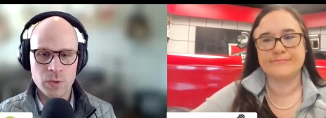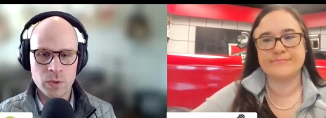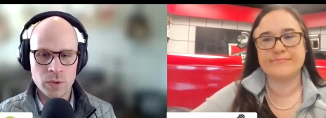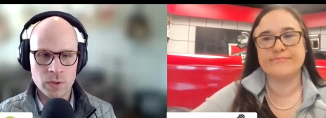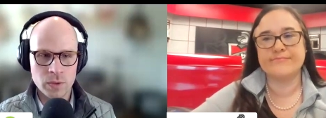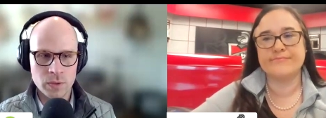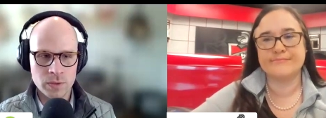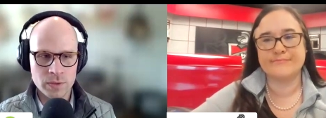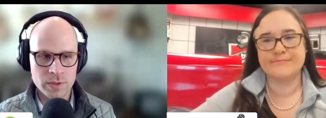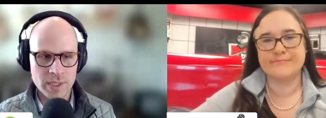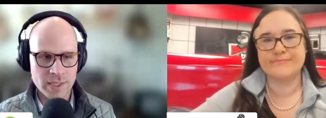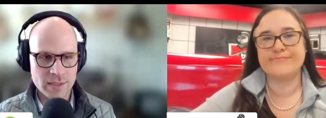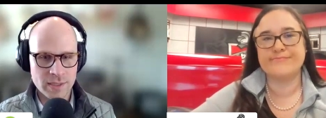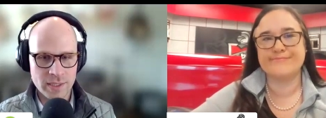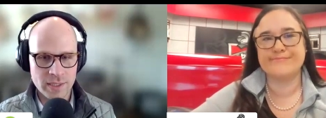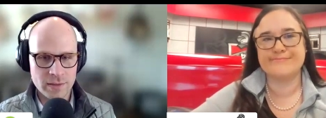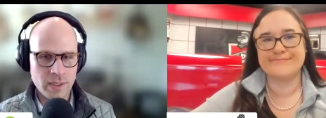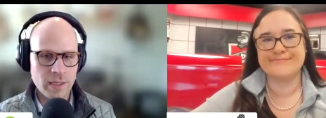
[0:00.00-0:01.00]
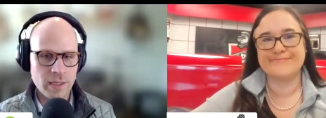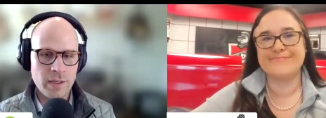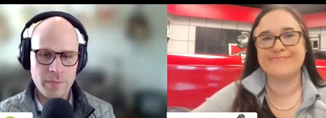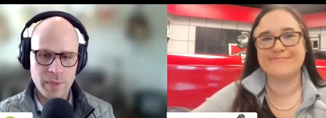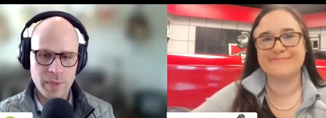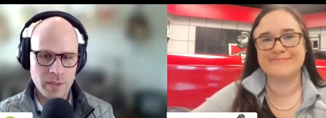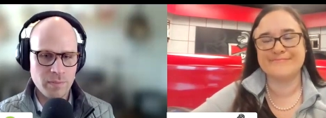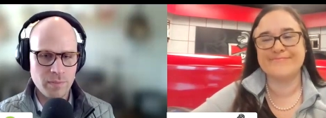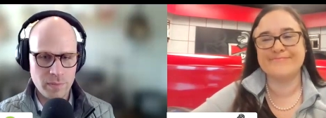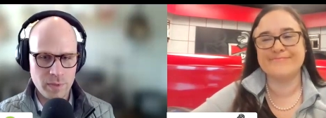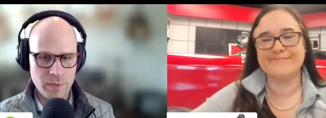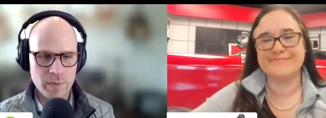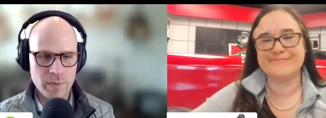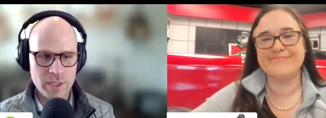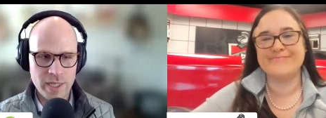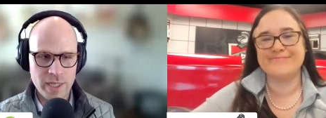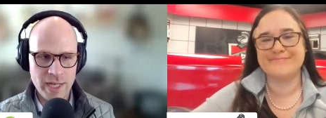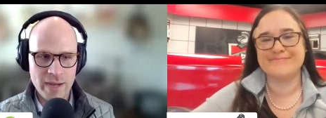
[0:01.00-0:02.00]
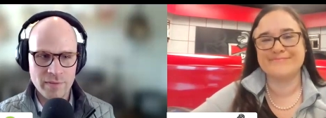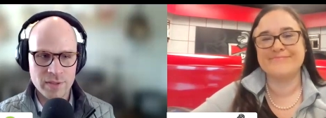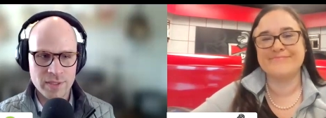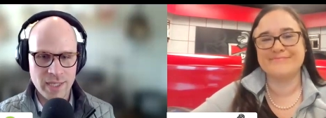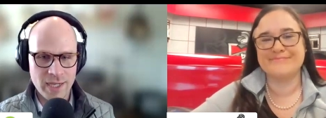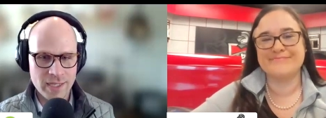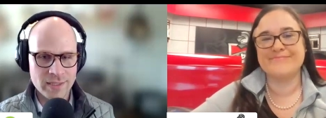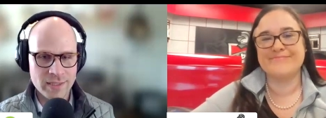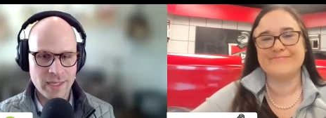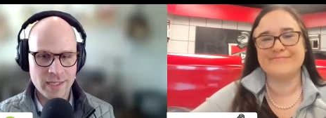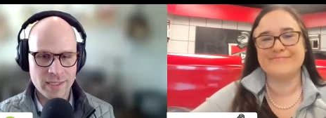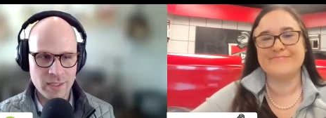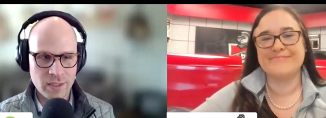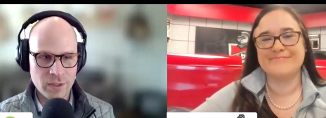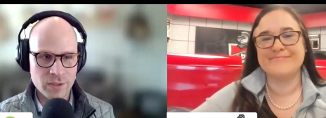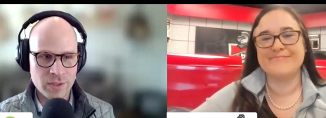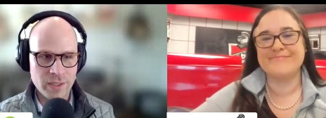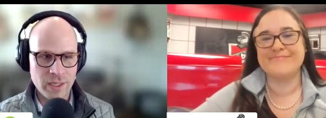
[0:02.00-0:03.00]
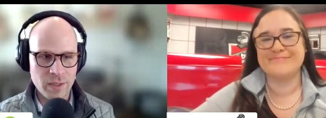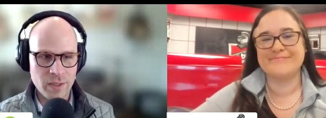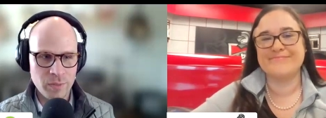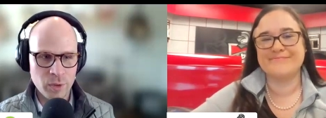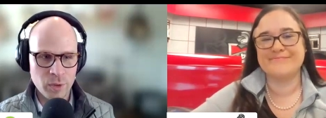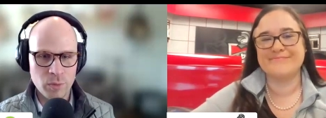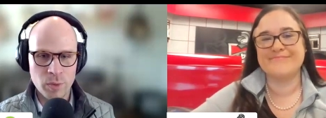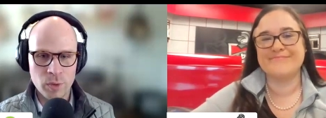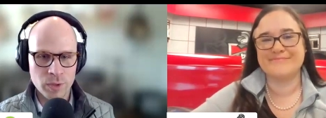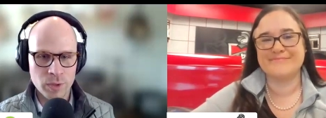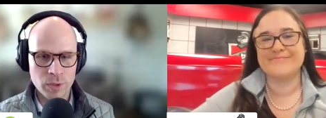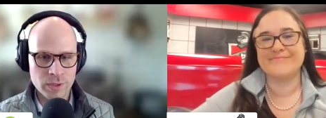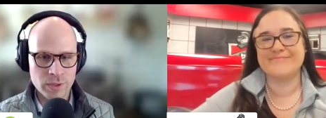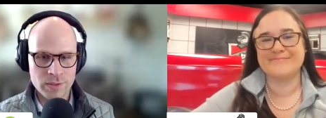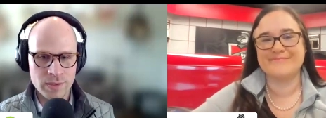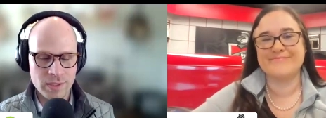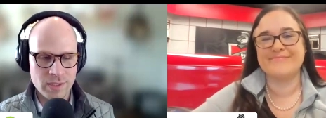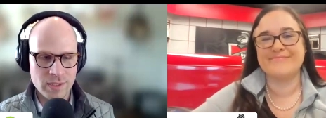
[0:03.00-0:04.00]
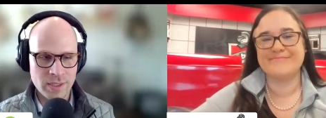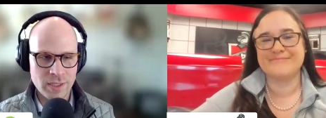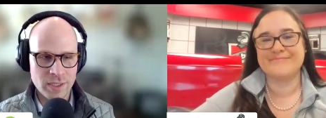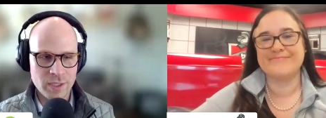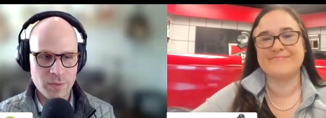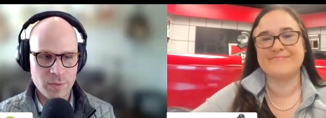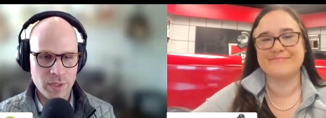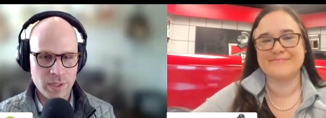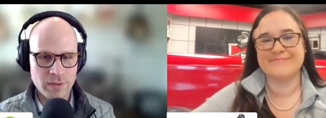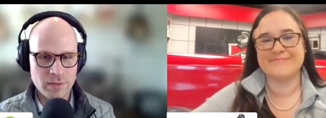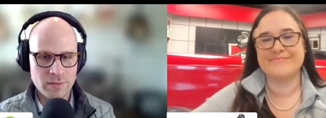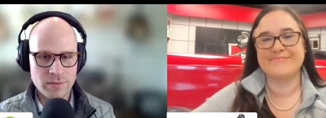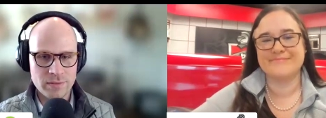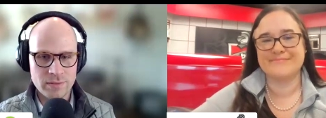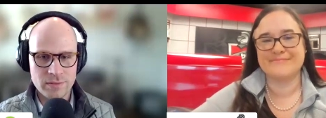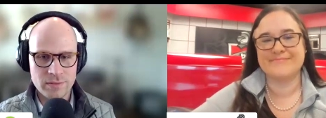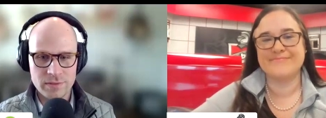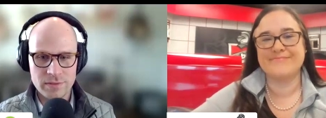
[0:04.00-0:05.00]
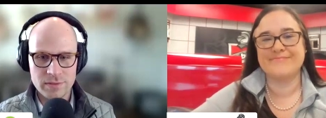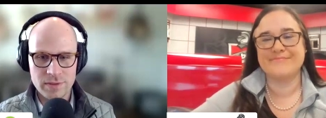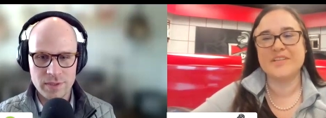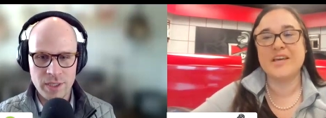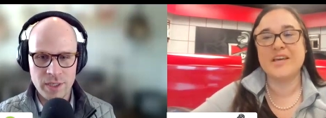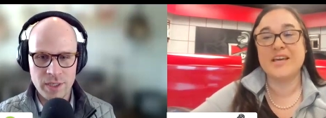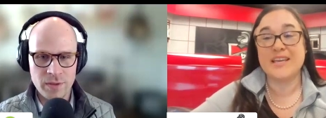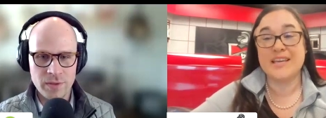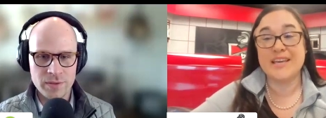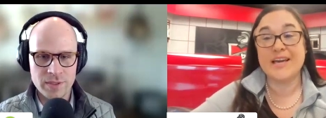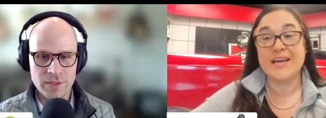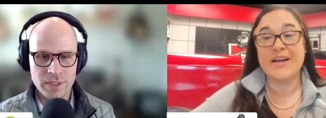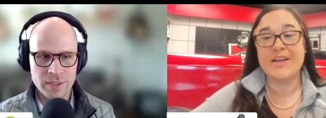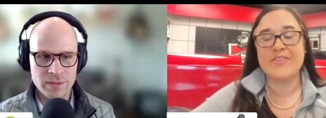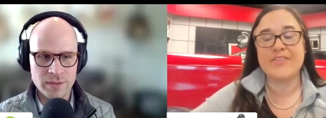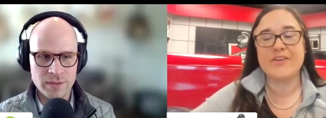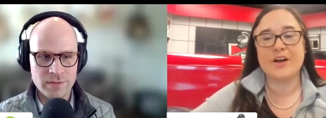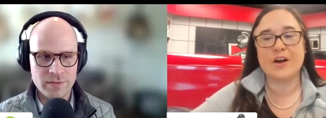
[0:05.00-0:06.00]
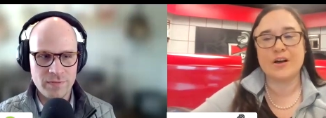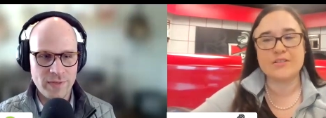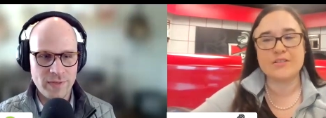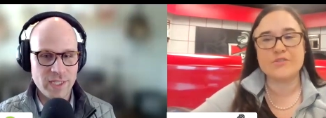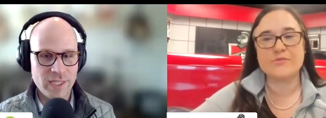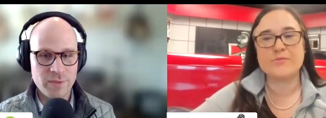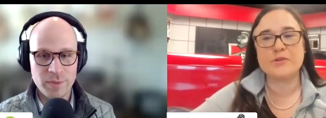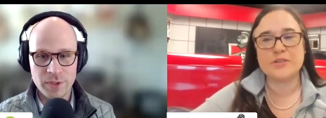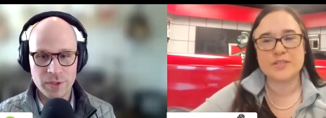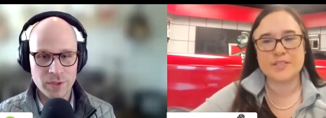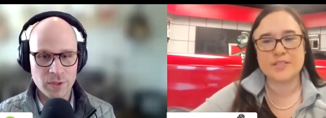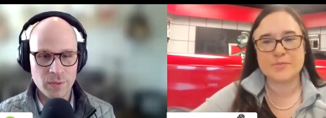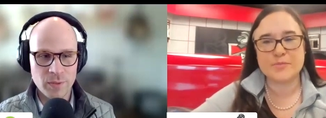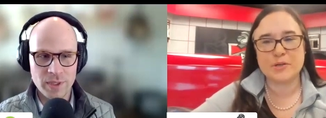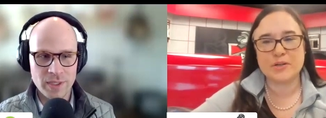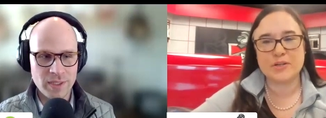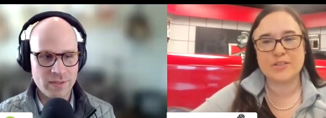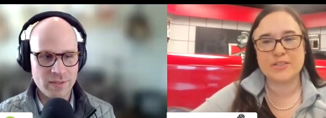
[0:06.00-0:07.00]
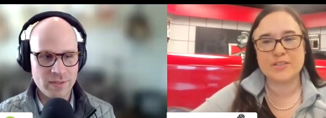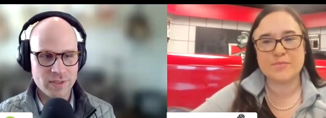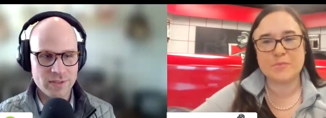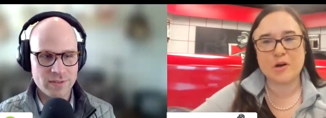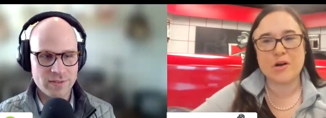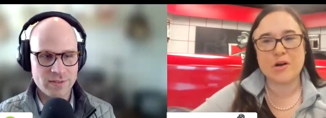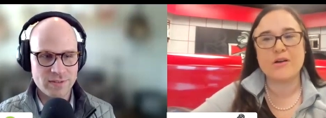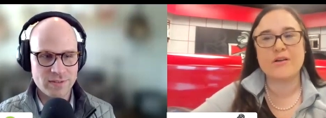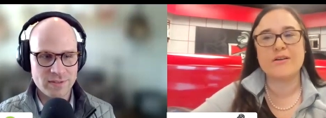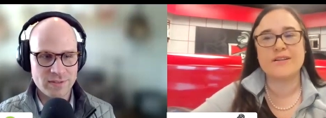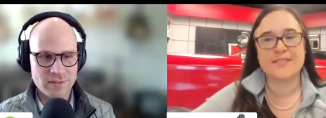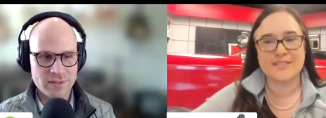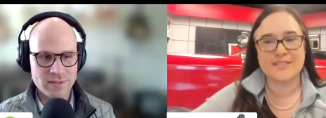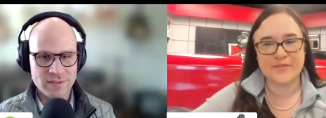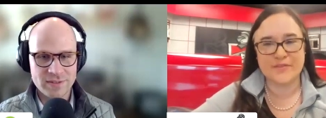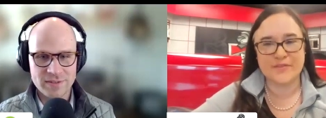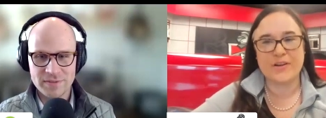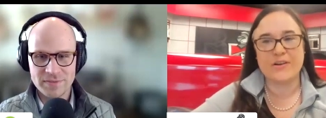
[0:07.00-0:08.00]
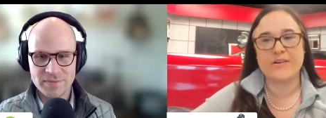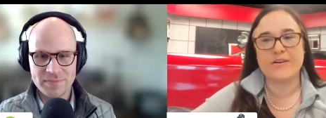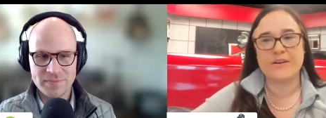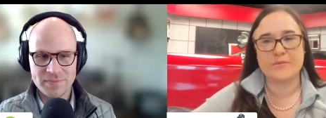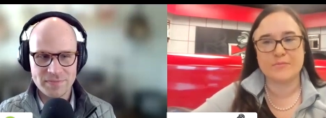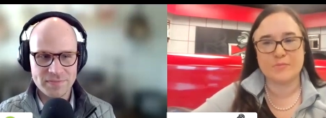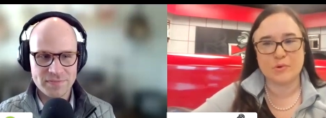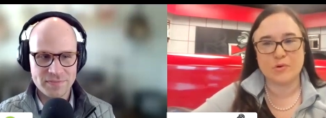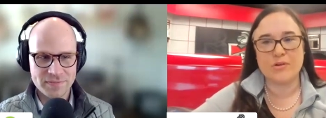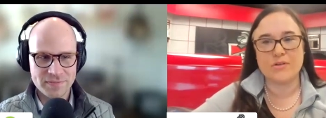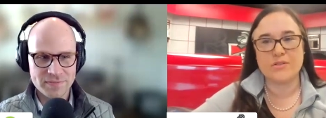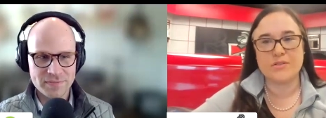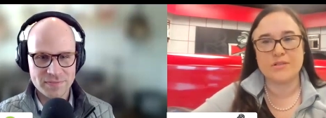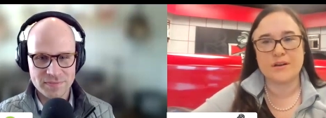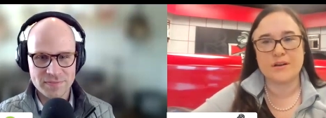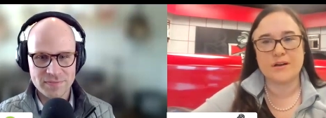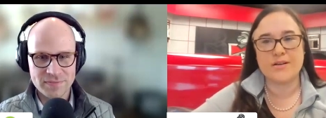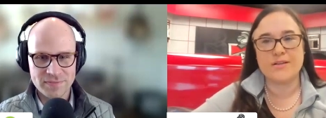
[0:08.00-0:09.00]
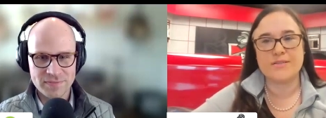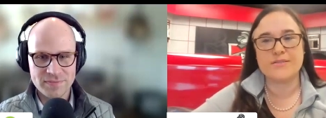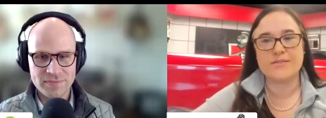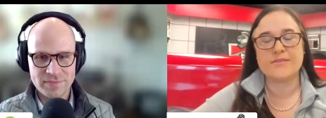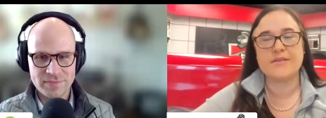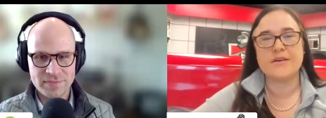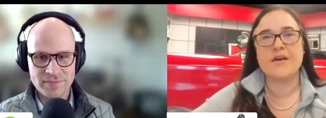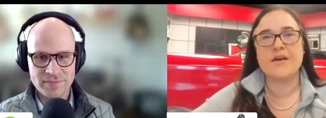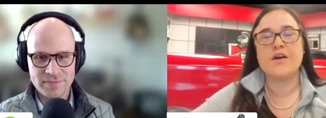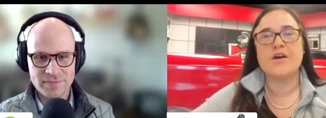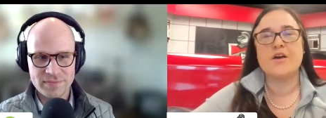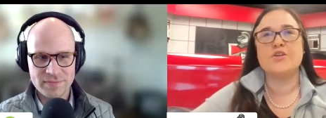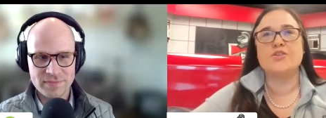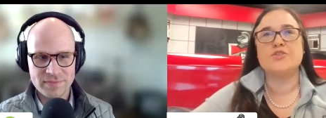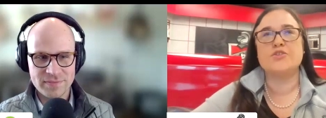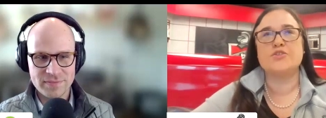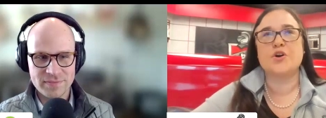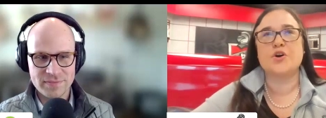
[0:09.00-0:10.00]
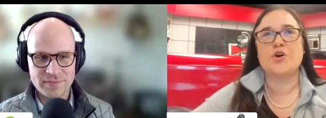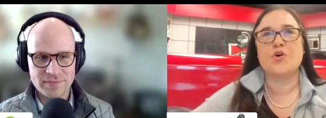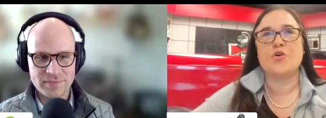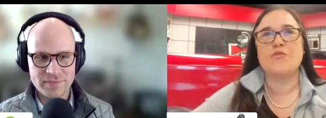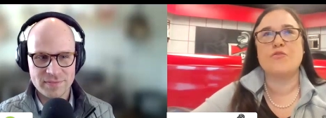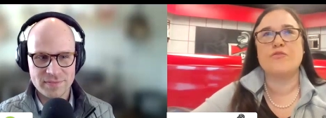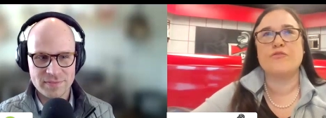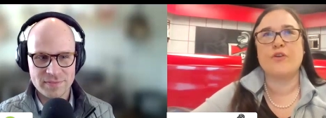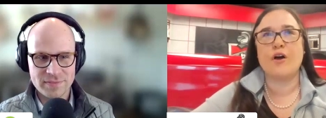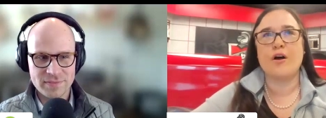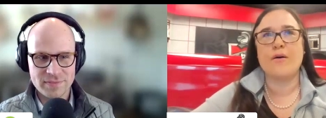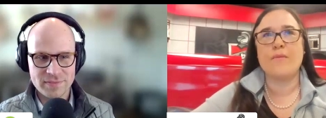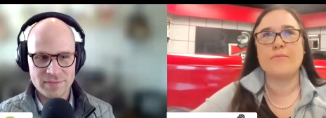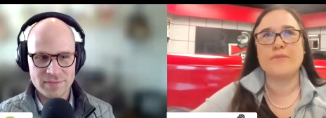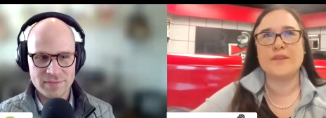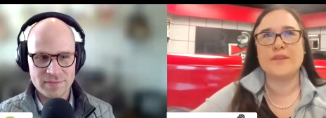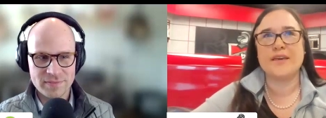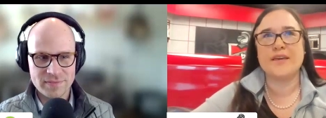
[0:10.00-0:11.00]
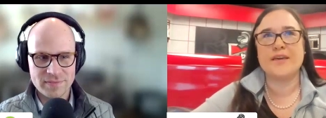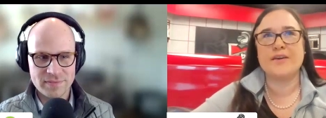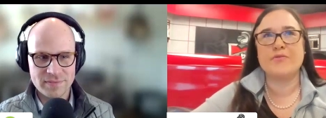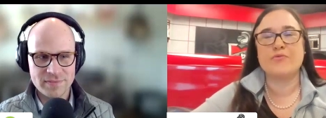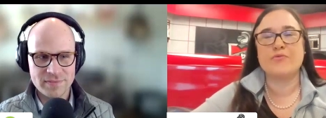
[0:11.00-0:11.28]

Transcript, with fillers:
Speaker 1: or or things like, I, I mean, you mentioned advertising, I can understand billboards and such, but you know,
Speaker 2: yeah, the customer experience part is very important to us. So from the